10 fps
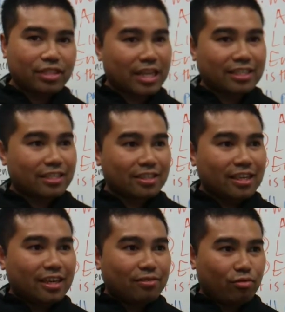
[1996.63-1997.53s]
I just
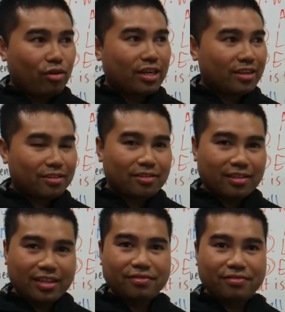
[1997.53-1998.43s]
want to
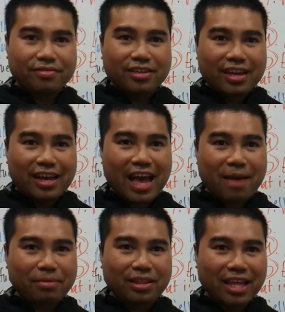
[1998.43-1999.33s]
live a
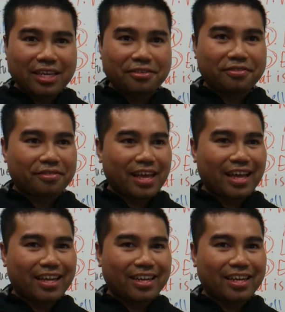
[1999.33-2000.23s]
happy life,
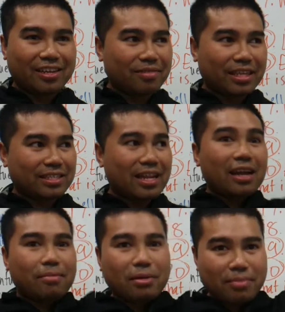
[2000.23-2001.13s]
and it's not
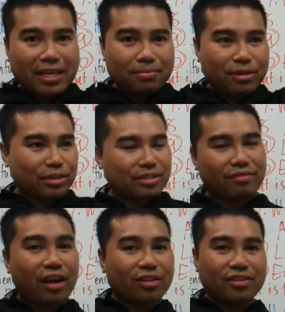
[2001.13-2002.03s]
about making millions of
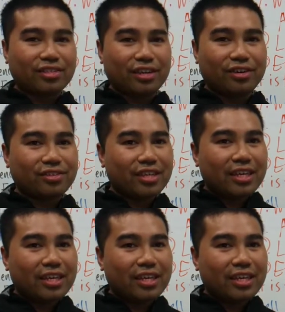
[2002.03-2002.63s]
dollars, you know.